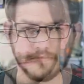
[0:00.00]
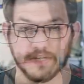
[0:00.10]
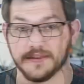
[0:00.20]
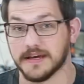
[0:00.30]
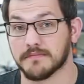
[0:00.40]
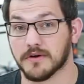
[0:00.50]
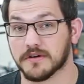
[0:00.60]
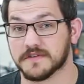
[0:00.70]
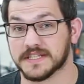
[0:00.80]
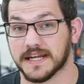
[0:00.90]
So I thank
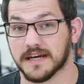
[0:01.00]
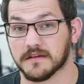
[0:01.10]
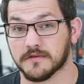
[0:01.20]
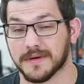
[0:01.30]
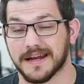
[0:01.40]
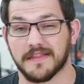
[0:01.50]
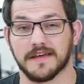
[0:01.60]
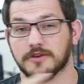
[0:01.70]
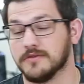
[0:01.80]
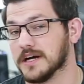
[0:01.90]
Melca for sending out the filament, and I
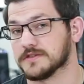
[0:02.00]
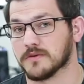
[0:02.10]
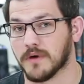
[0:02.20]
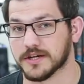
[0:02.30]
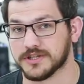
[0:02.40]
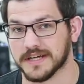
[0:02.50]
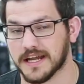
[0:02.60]
thank you guys for watching.